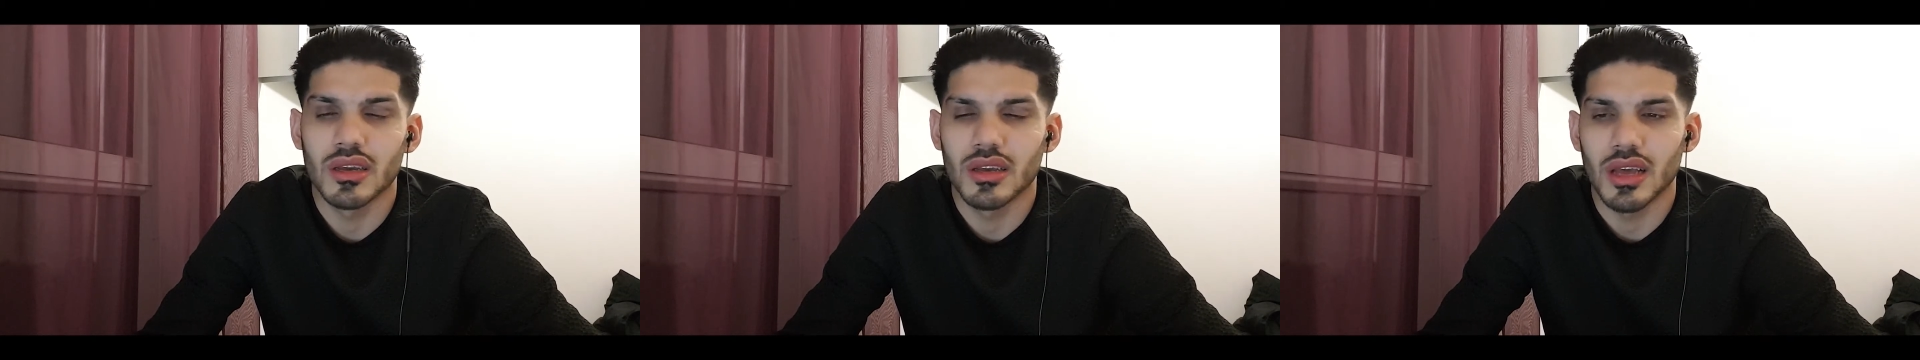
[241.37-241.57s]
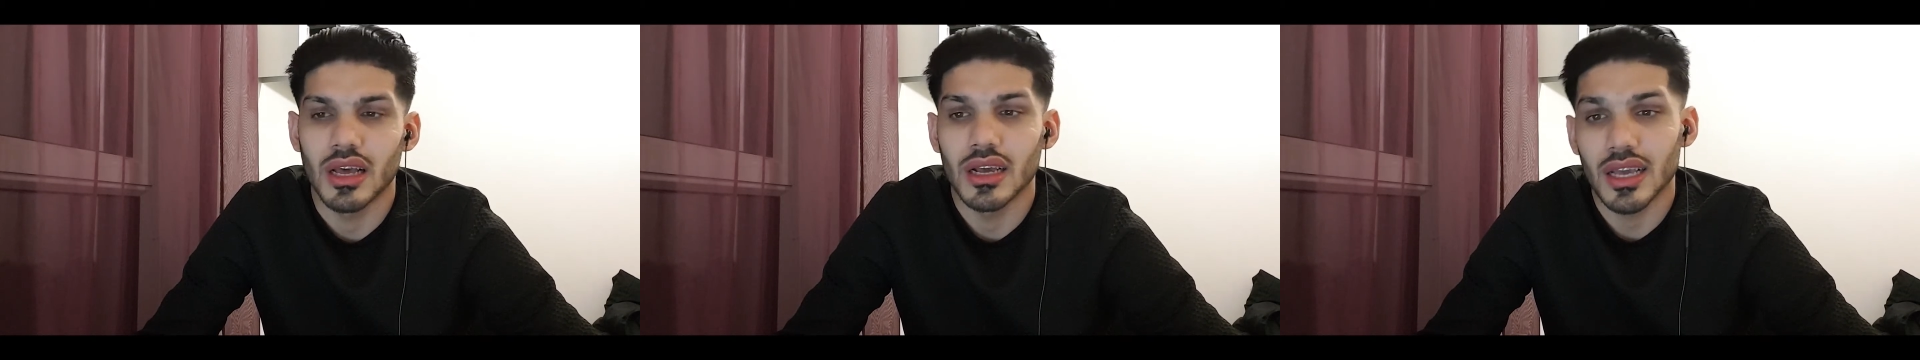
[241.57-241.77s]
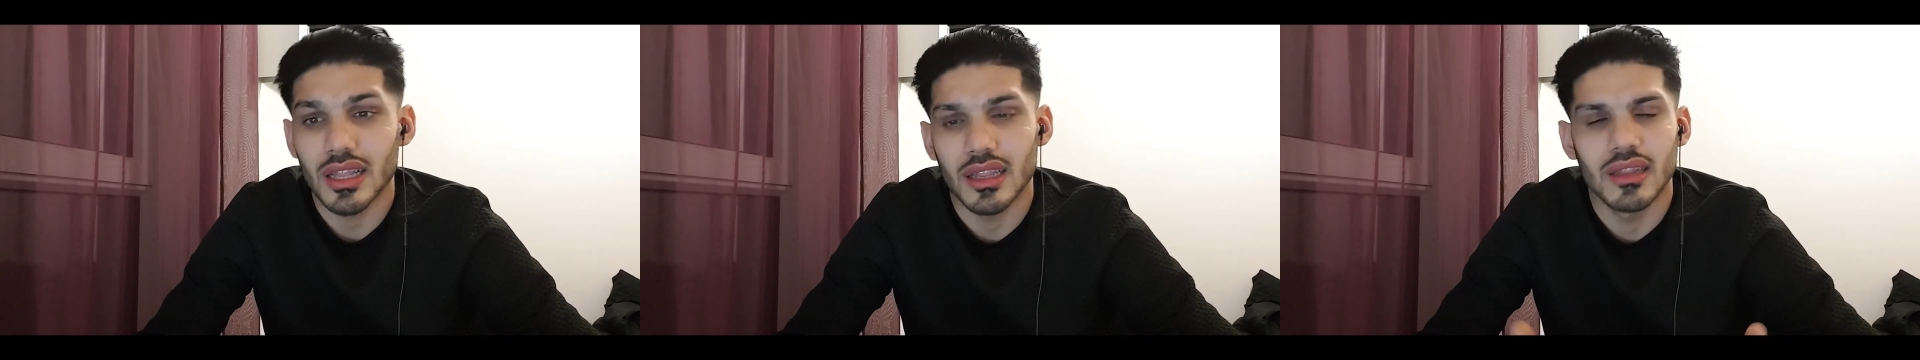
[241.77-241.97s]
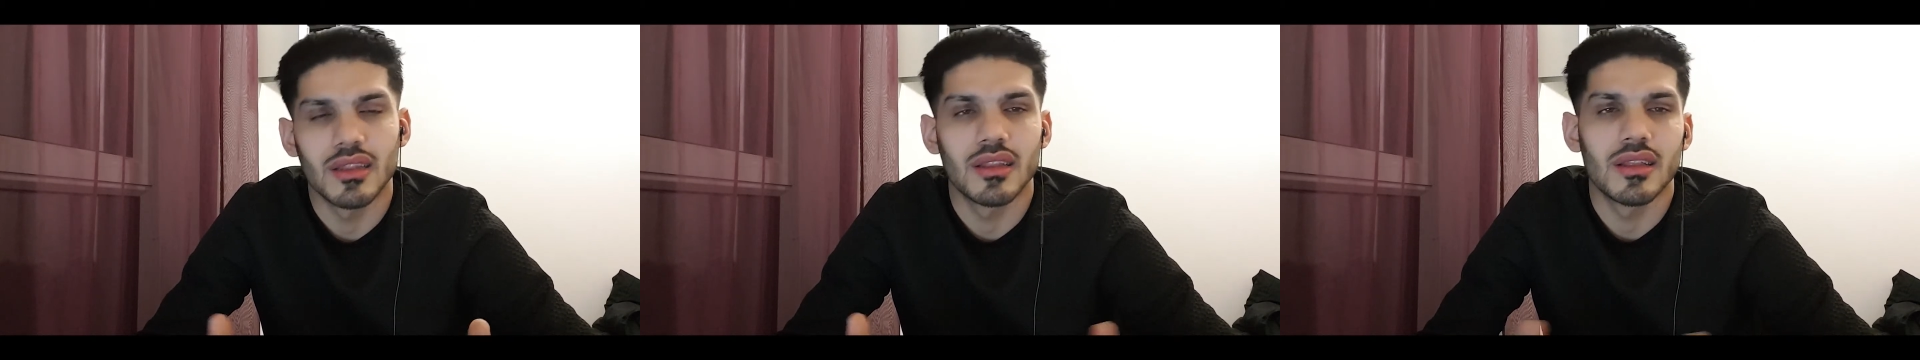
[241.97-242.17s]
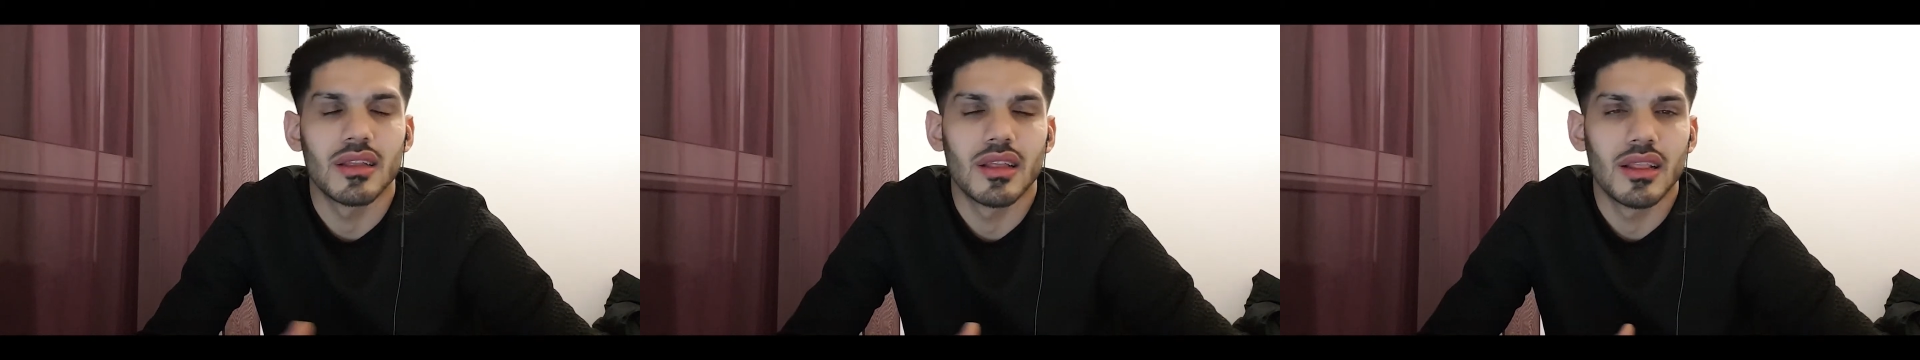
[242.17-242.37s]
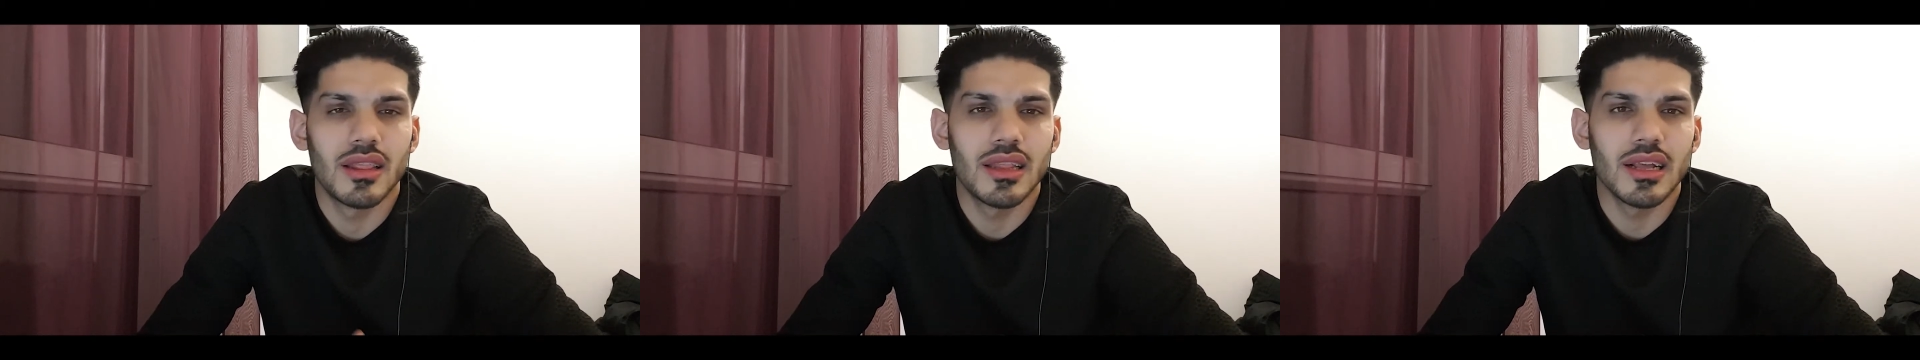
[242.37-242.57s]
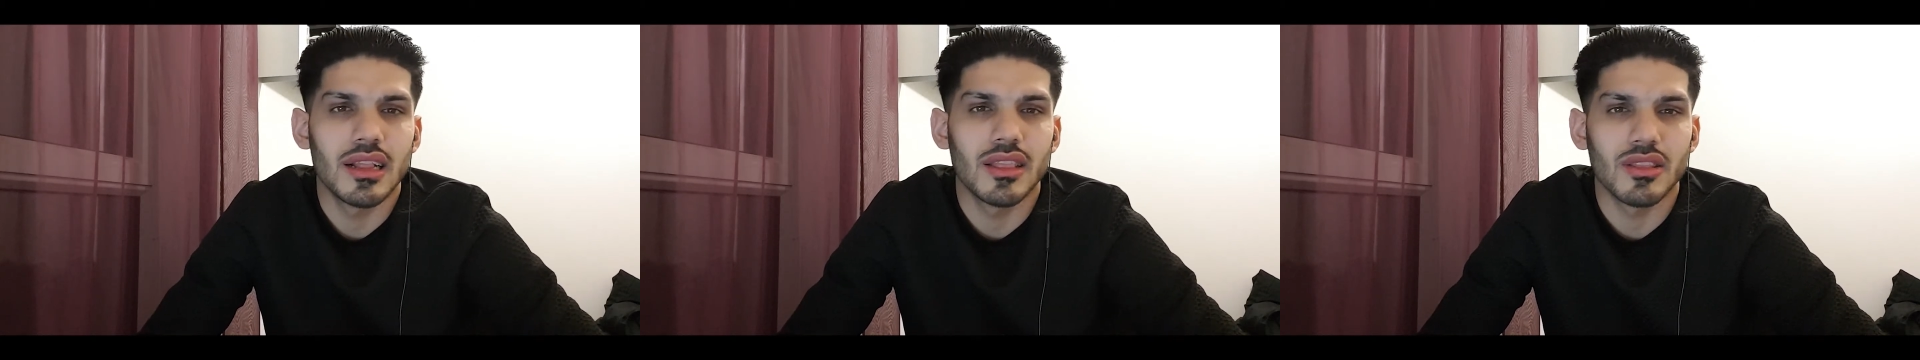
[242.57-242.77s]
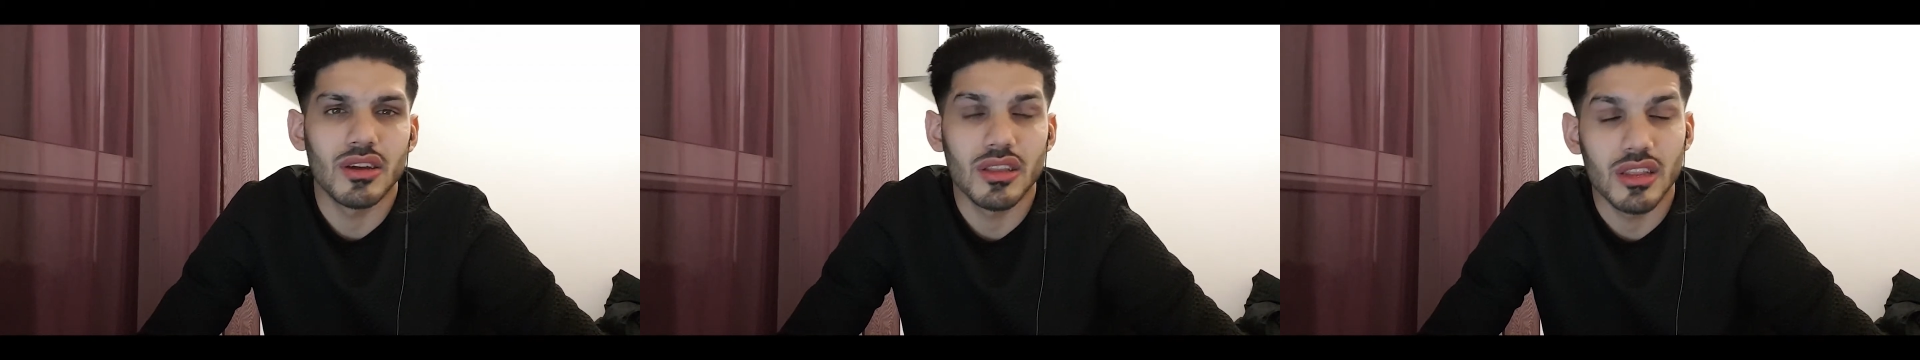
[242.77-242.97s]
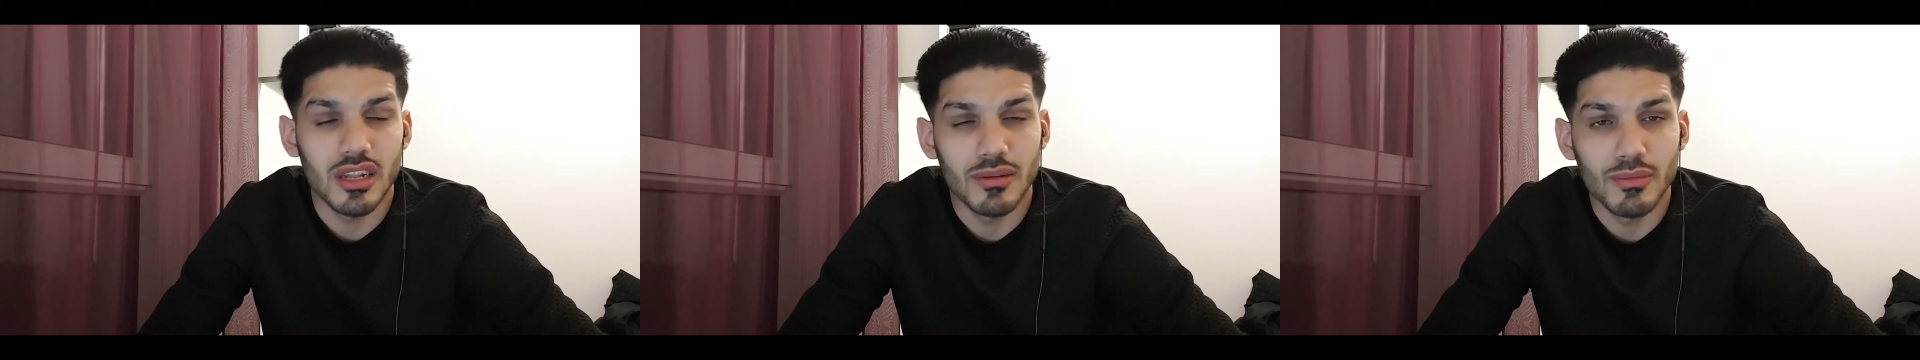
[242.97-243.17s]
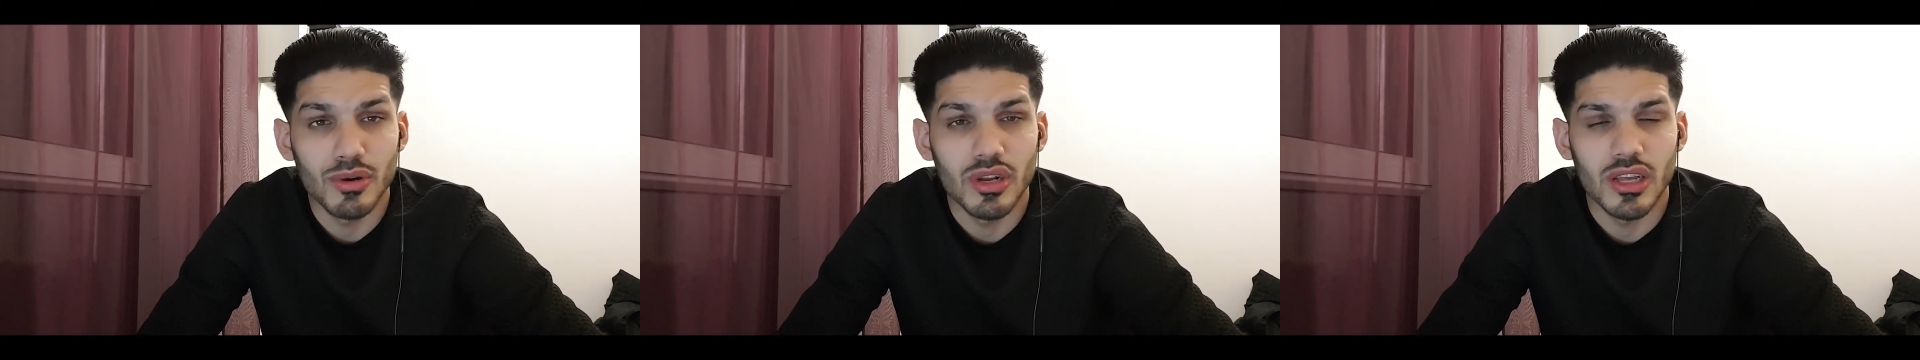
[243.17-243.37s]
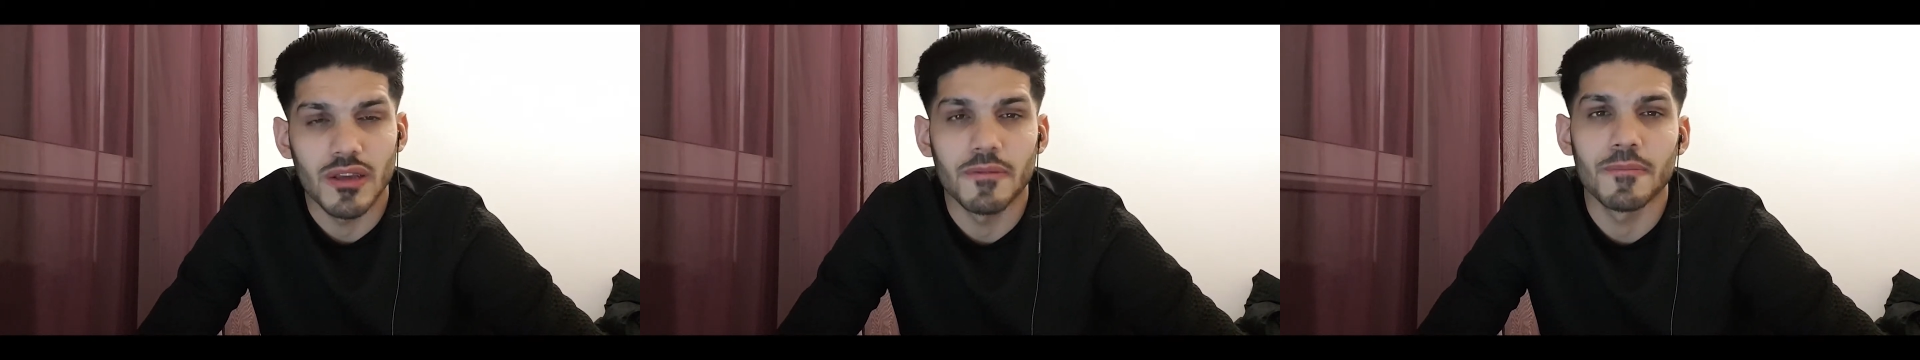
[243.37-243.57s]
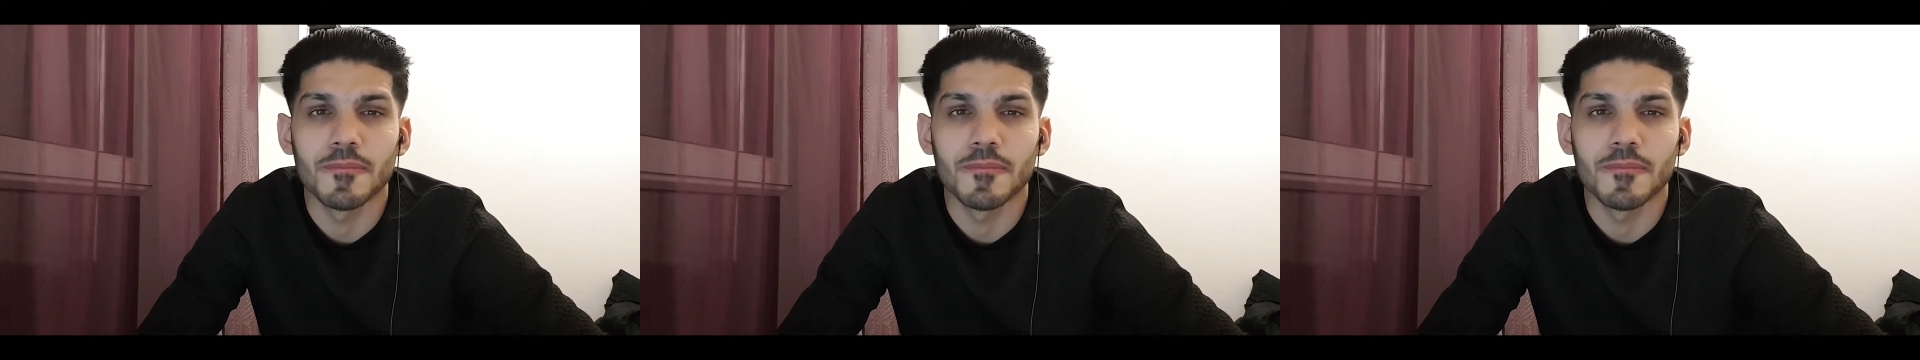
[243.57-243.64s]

again, 6:30 in the morning.